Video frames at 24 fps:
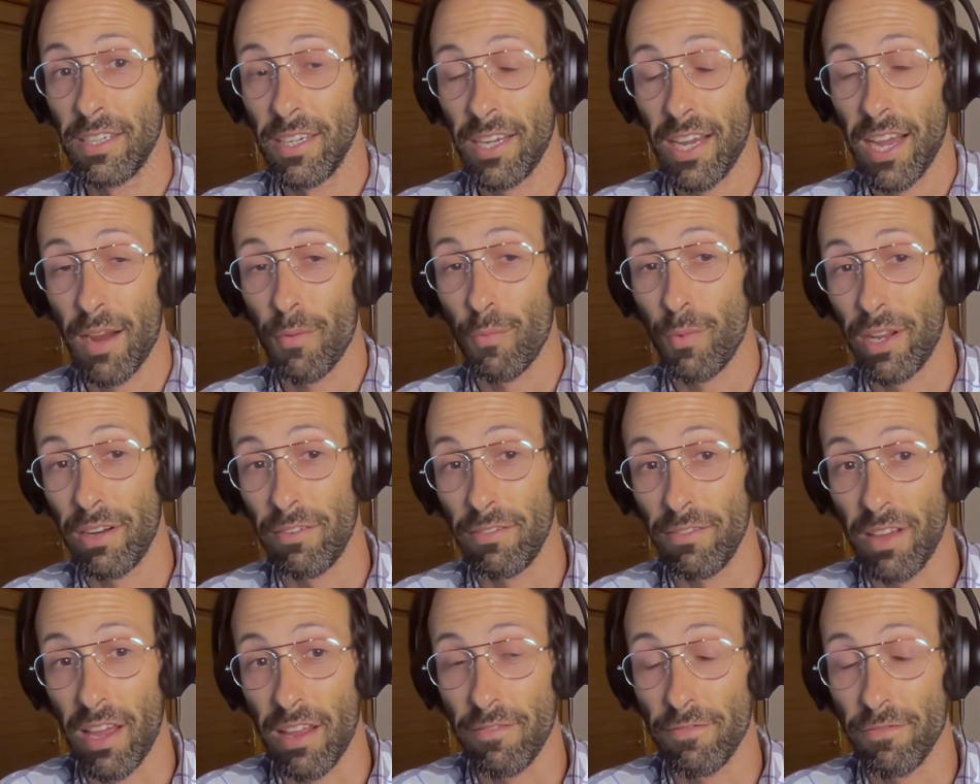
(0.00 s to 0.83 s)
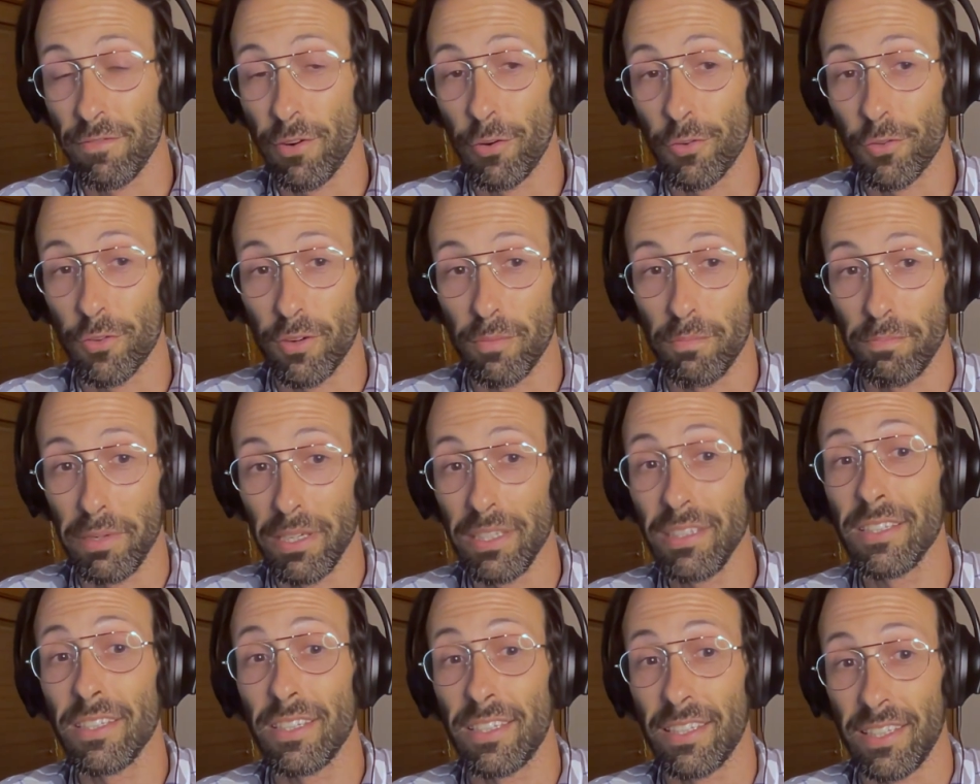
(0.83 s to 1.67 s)
And
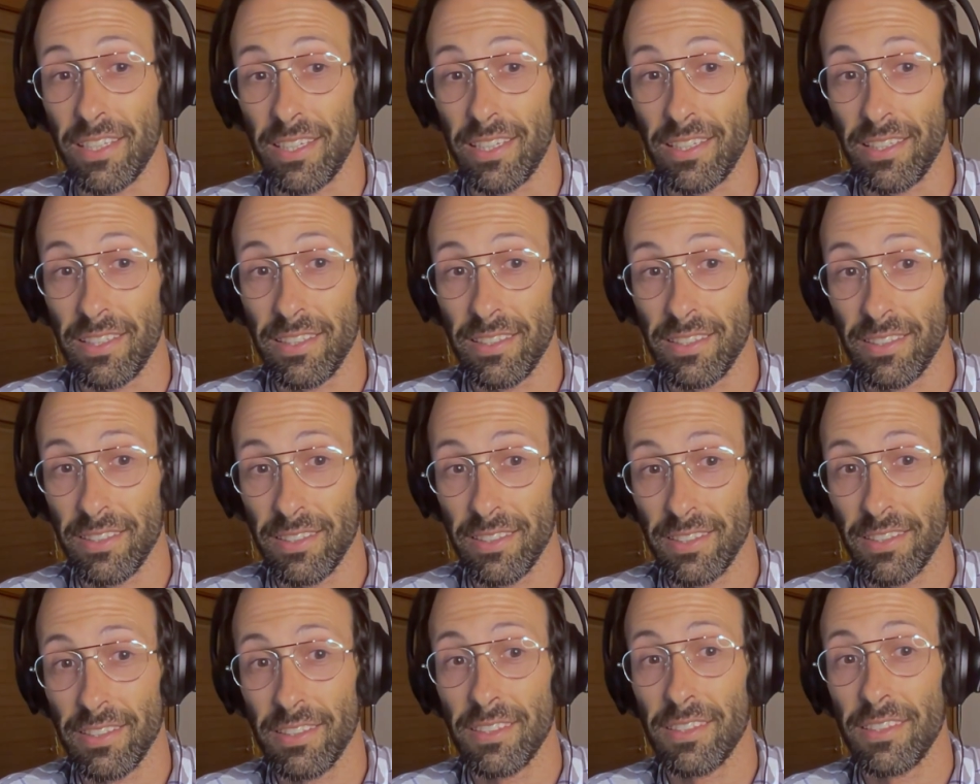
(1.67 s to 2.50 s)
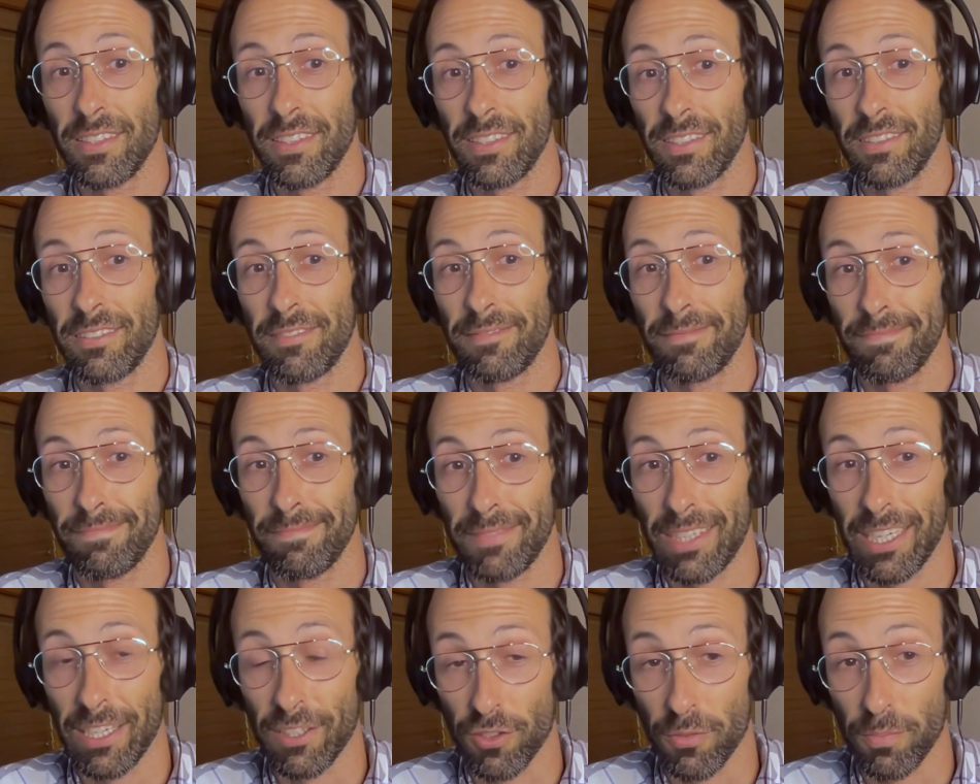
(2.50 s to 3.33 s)
vulnerability,
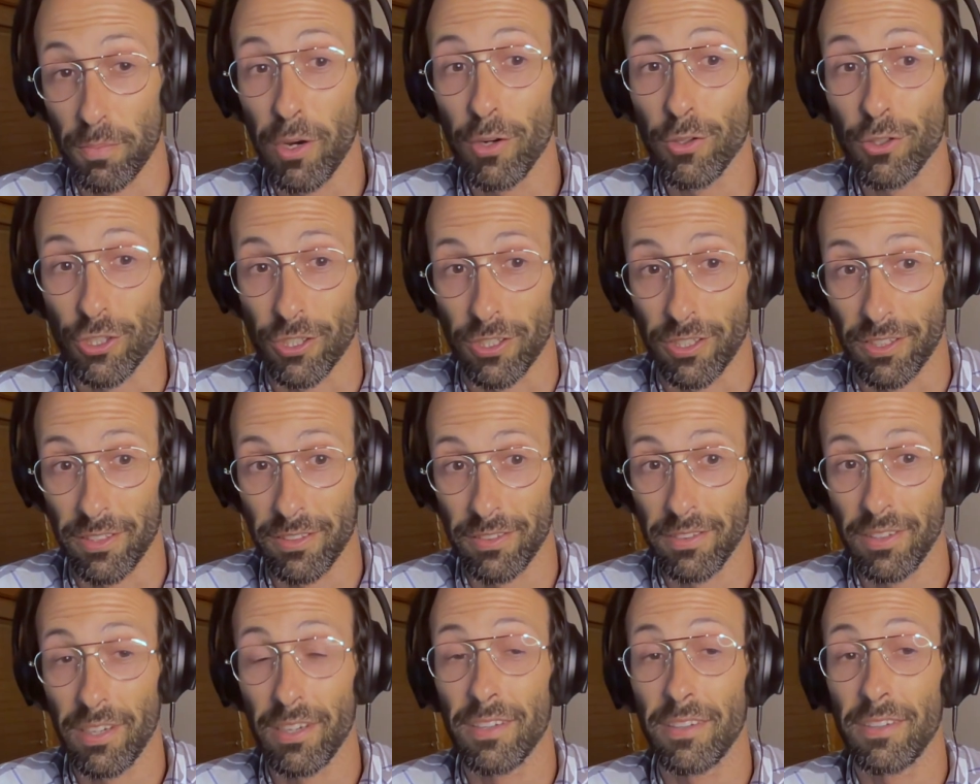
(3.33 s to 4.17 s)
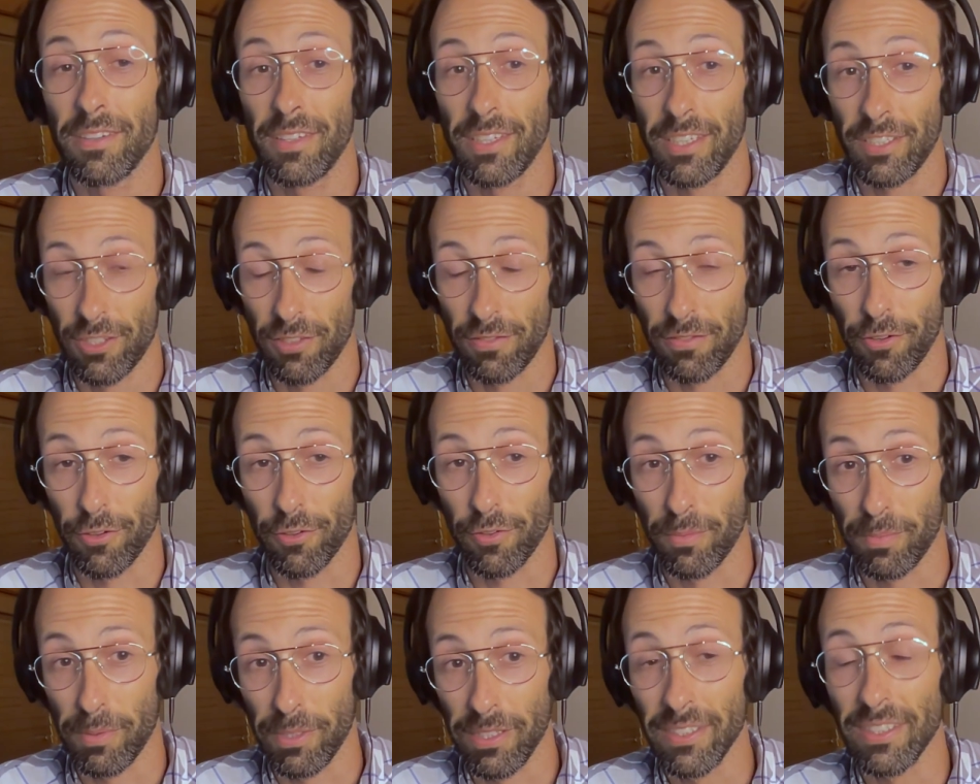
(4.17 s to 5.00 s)
exposure to
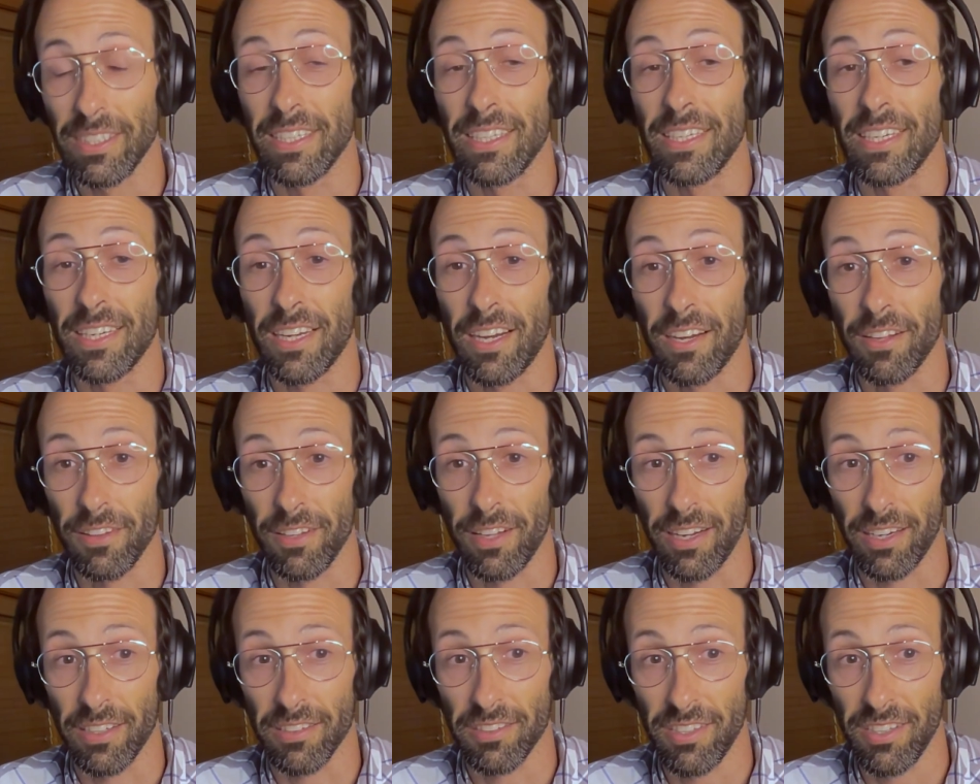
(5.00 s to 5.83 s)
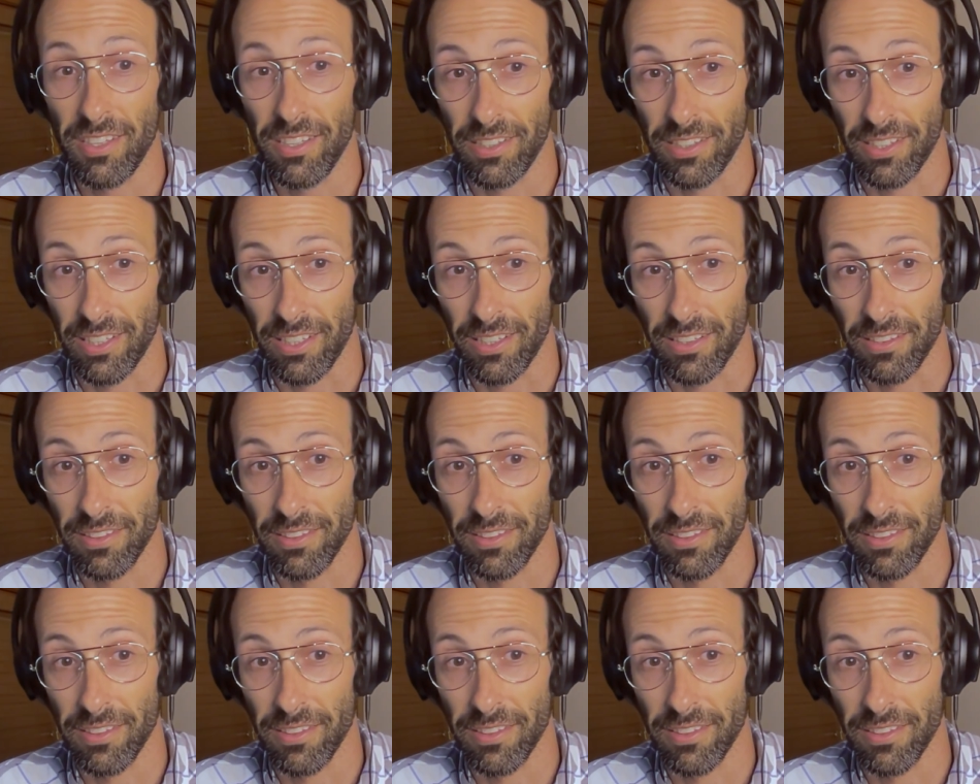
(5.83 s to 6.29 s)
vulnerability, it unlocks healing,